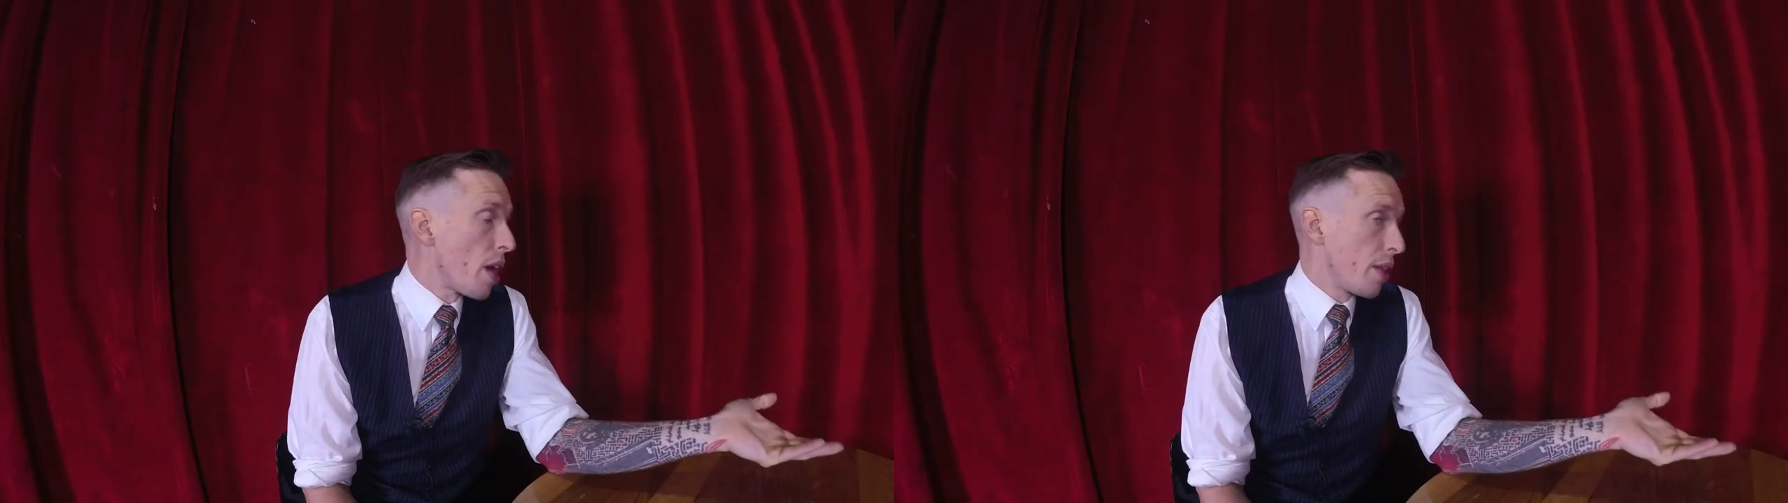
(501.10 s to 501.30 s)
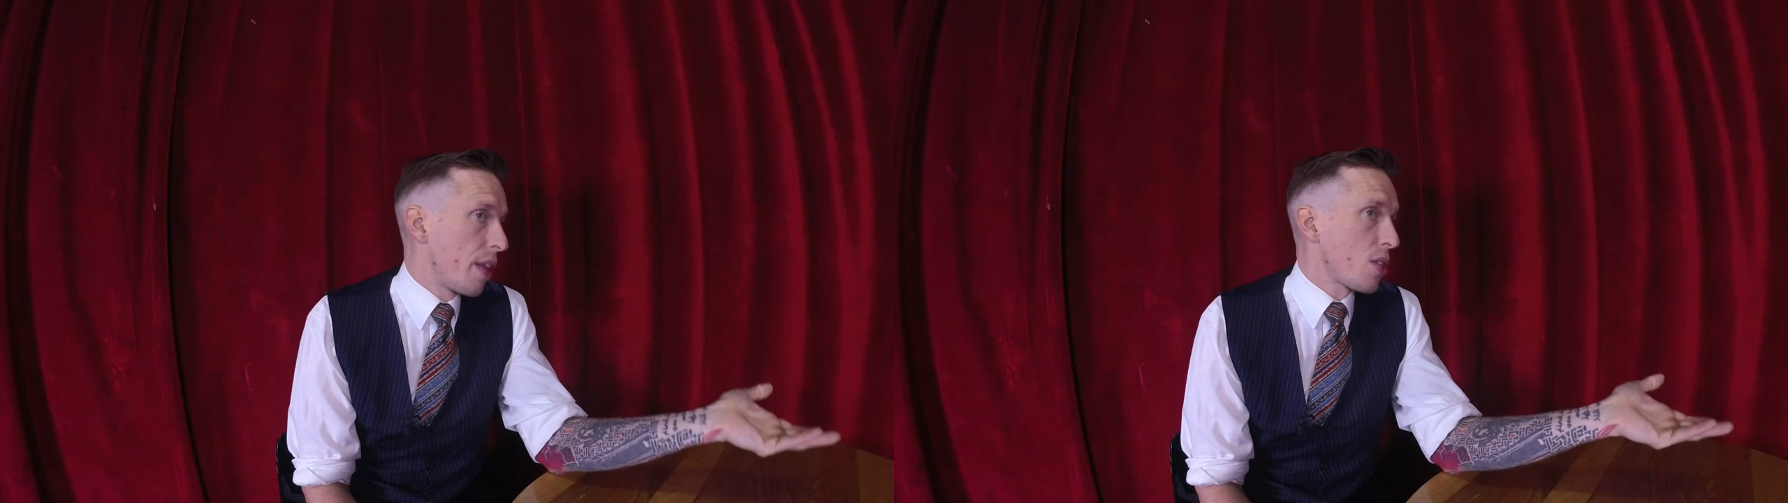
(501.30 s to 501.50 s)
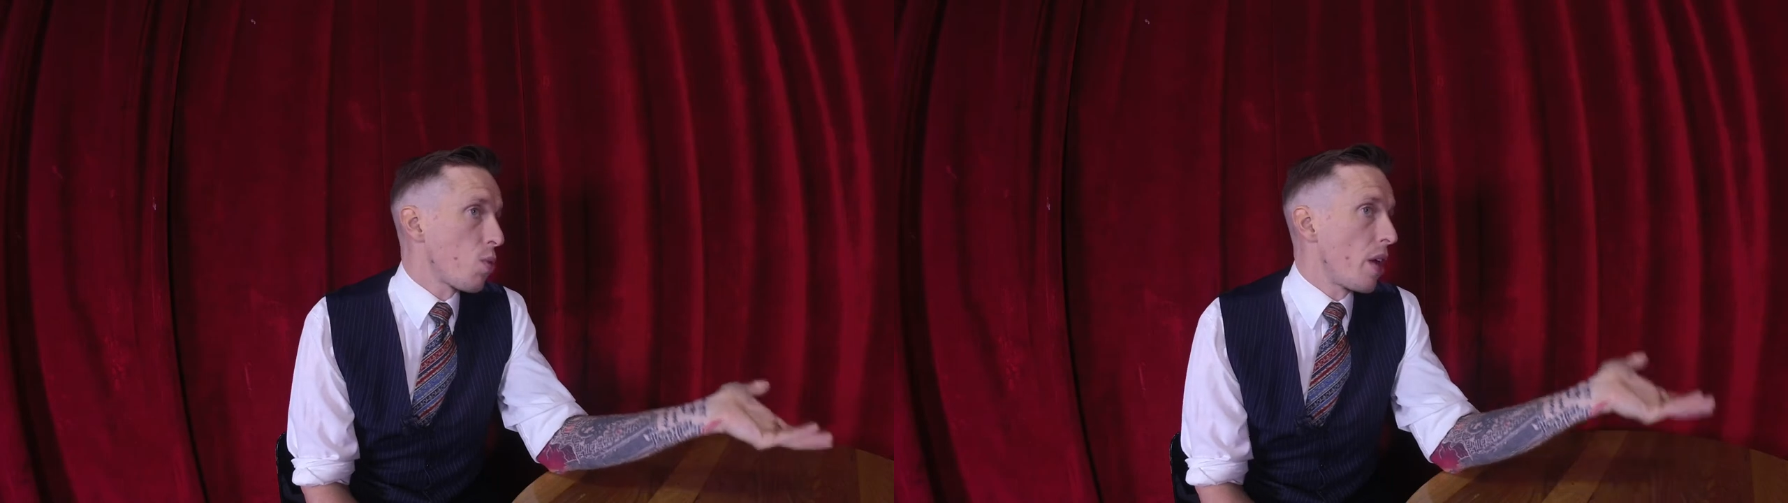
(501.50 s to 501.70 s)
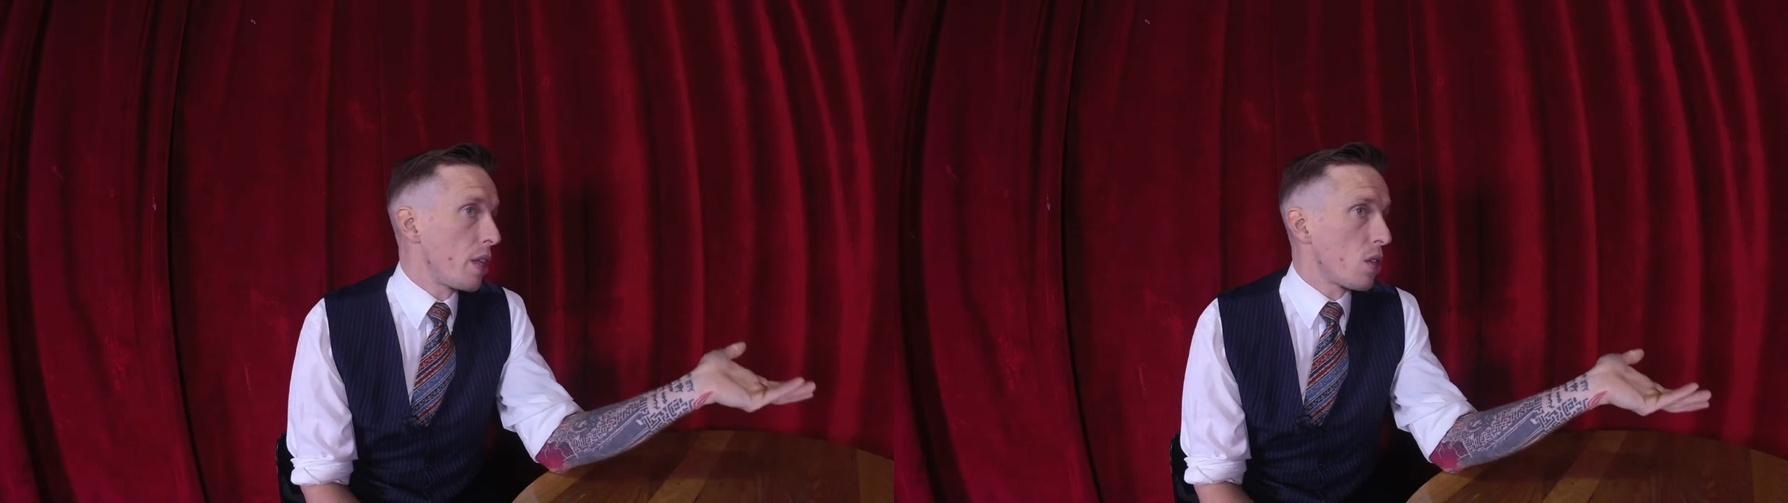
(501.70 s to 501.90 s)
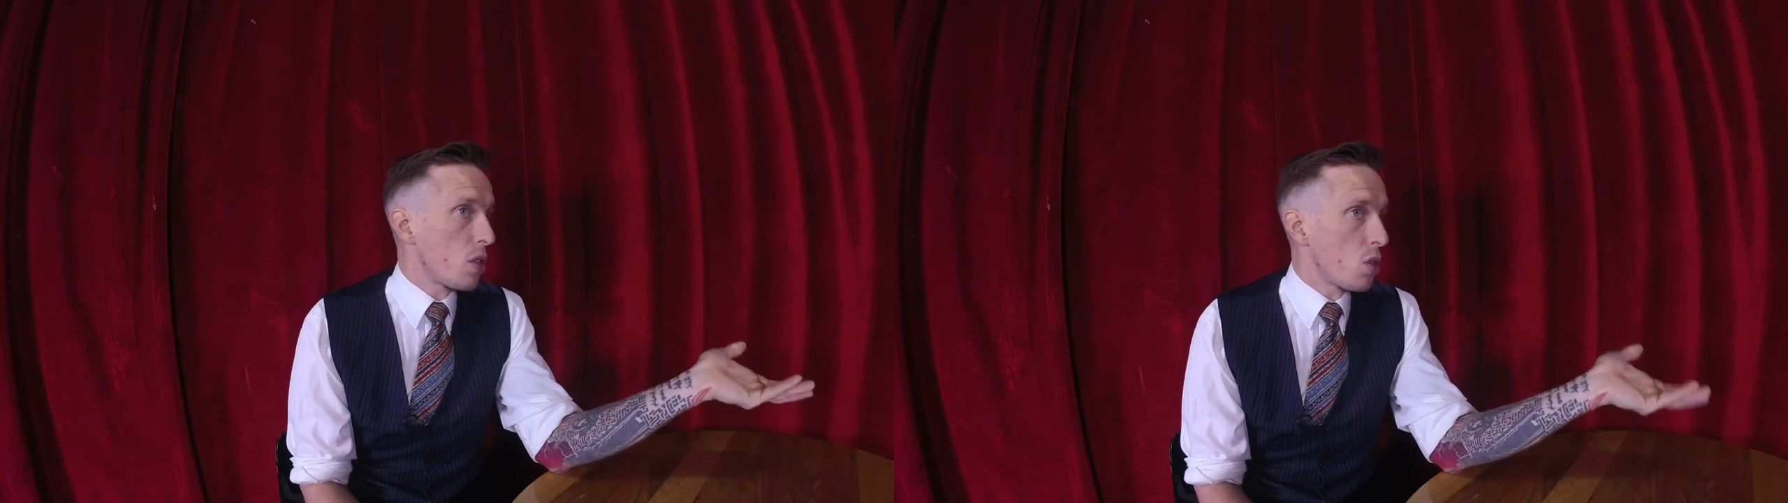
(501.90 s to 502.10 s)
and why I that's why
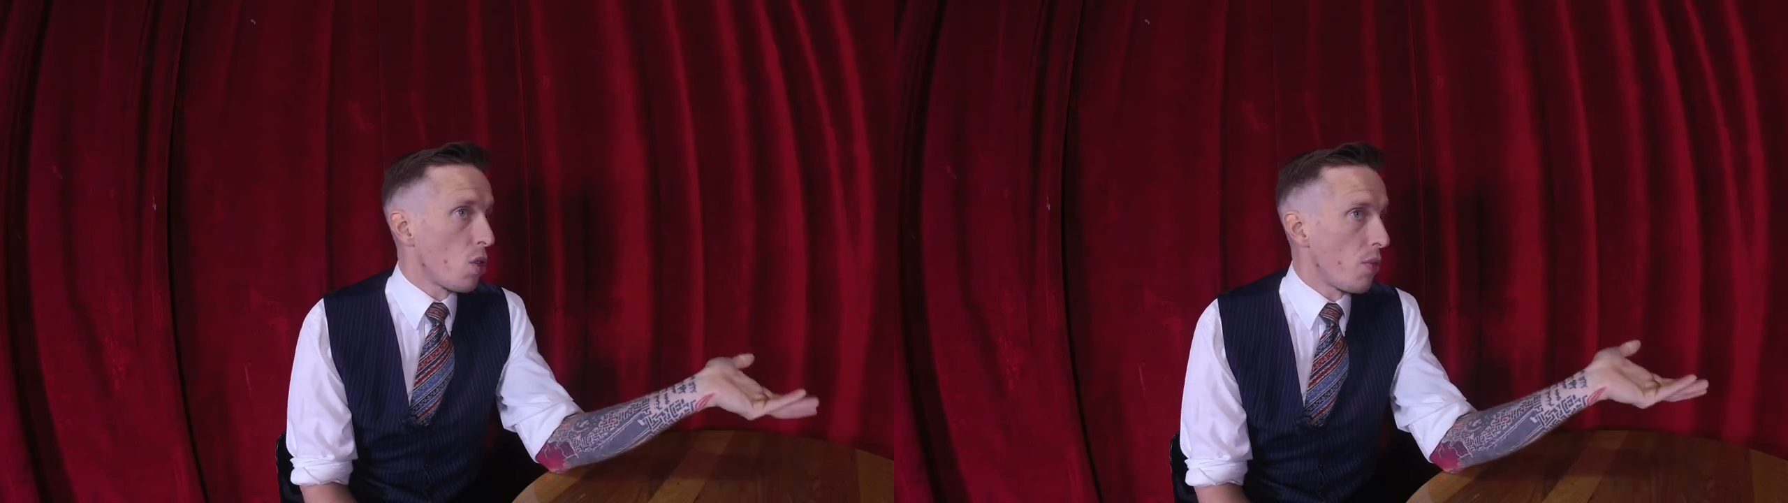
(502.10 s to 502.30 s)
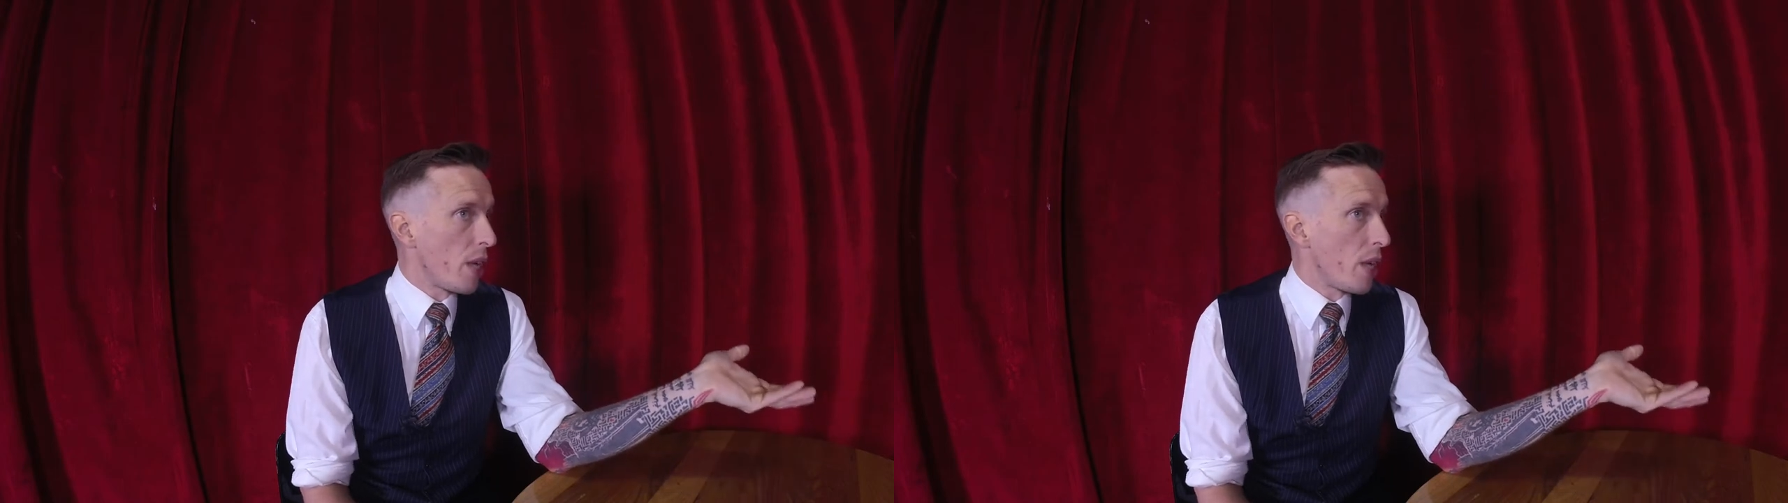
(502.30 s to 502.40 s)
I thought